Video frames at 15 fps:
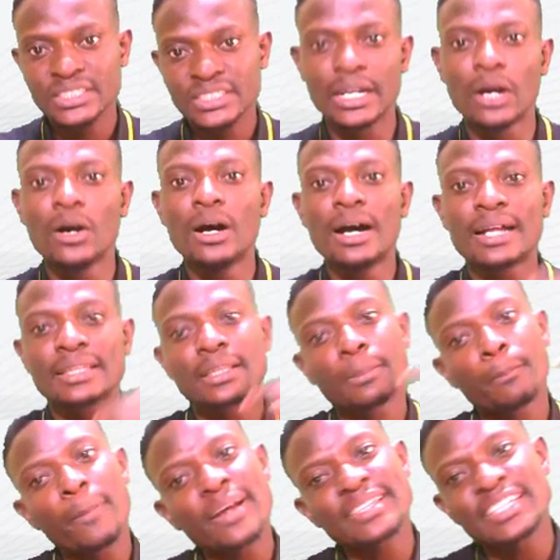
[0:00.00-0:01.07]
Now, the
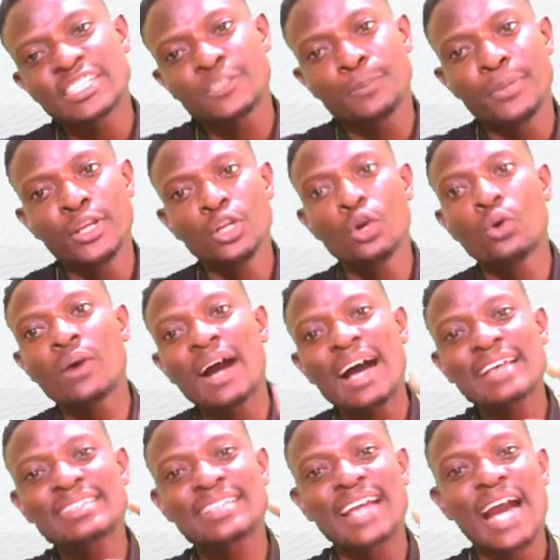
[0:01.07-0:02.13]
passage below
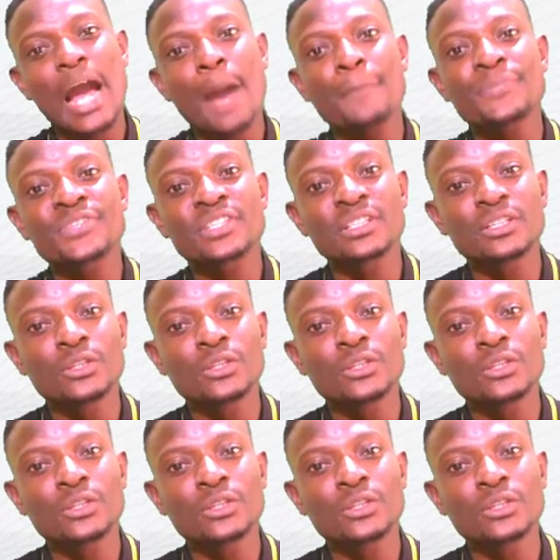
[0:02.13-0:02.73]
has gaps